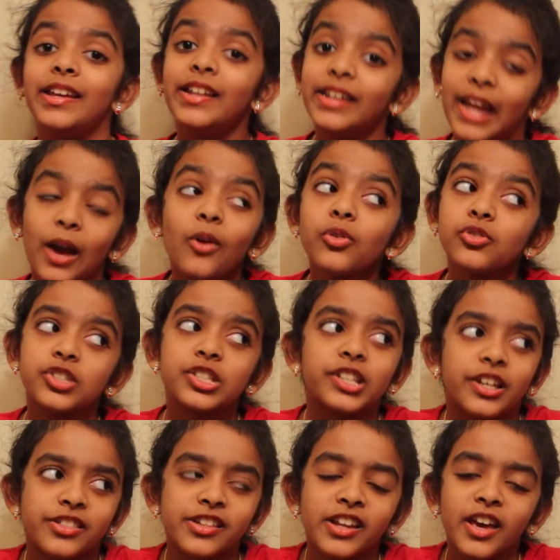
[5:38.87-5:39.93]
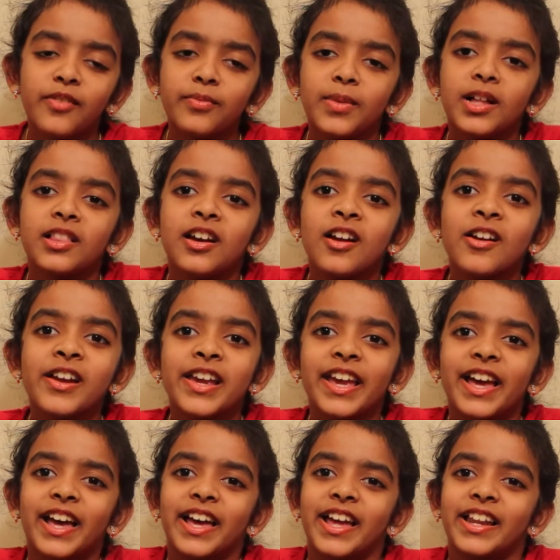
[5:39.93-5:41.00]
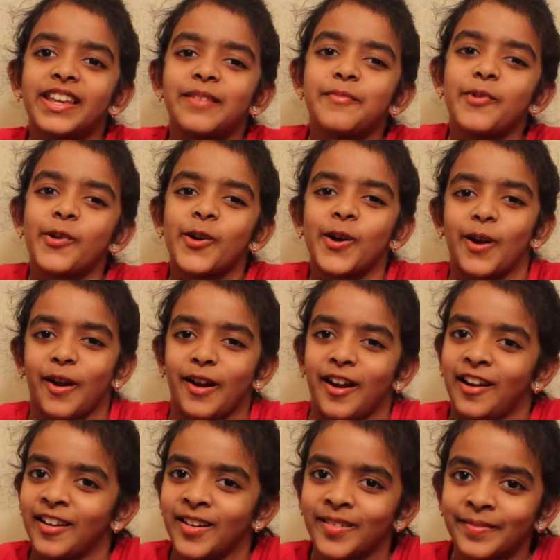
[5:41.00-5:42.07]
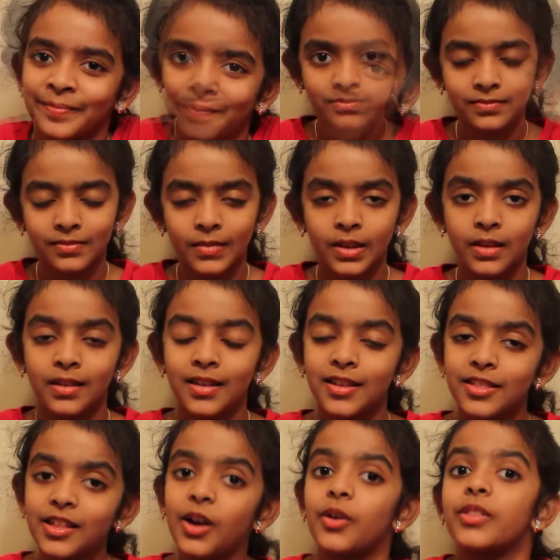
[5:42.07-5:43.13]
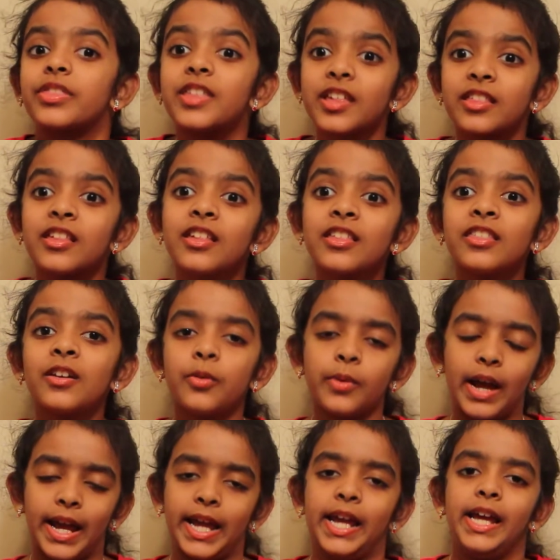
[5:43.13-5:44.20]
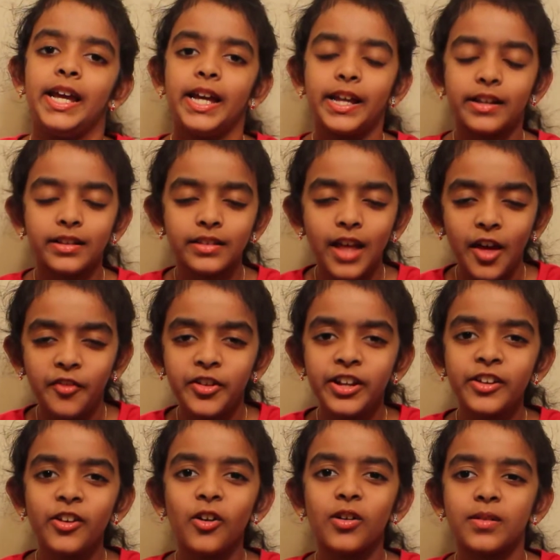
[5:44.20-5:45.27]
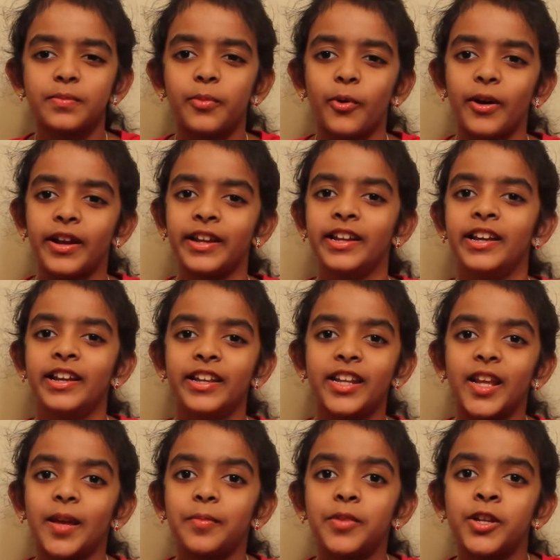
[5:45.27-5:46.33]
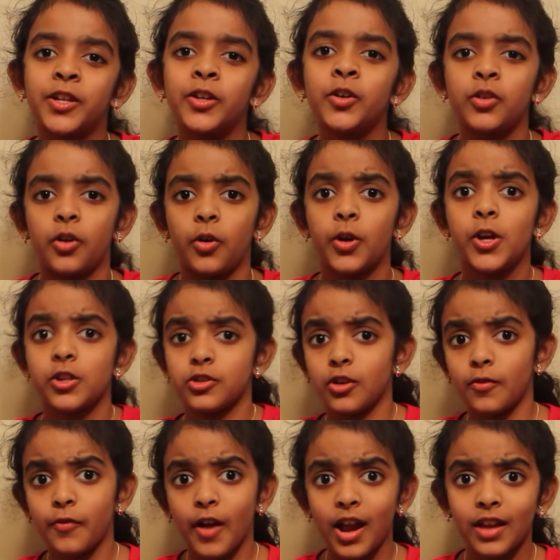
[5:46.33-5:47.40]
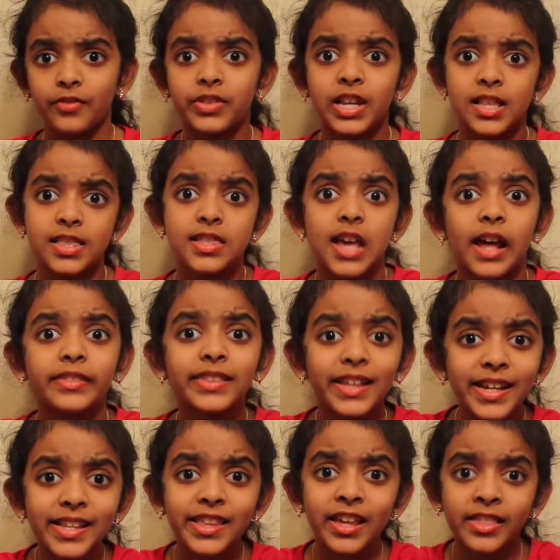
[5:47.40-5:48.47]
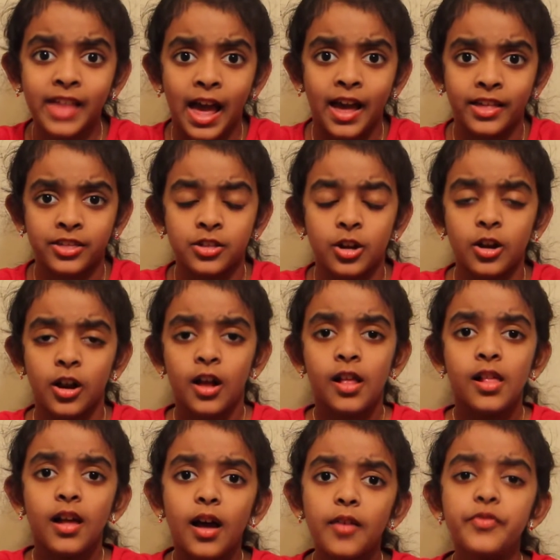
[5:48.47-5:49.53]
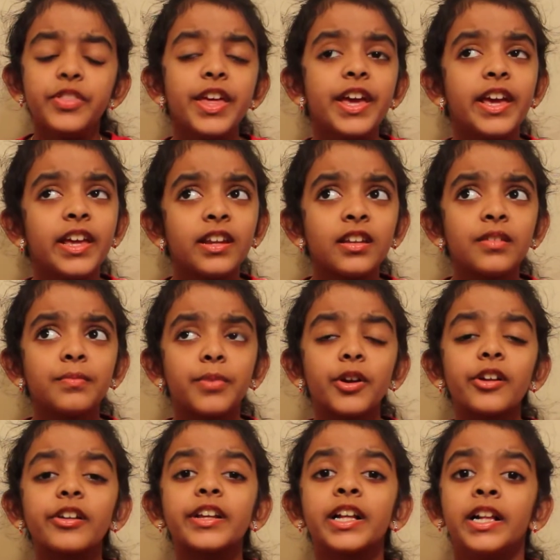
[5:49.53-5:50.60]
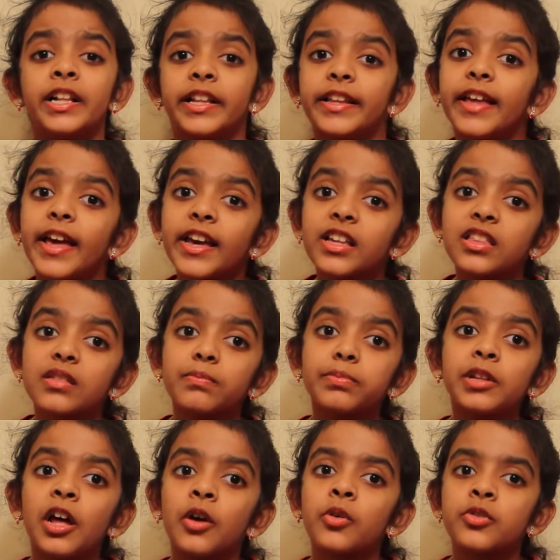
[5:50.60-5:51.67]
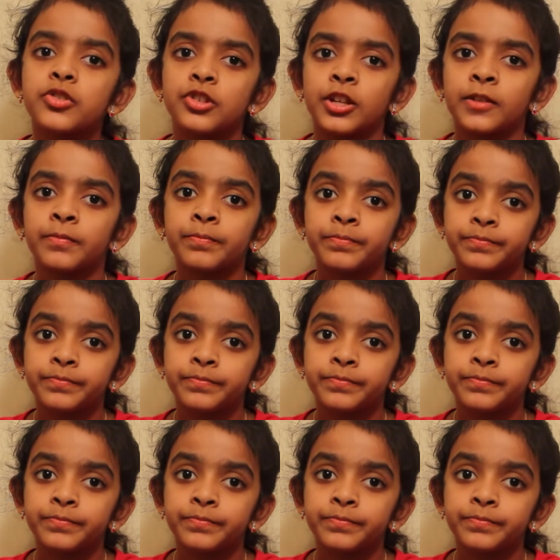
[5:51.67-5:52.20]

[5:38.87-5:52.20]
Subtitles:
Now she doesn't have malaria anymore. So this is the way an 11-year-old boy named Hugo survived the deadly disaster of the Hindenburg explosion.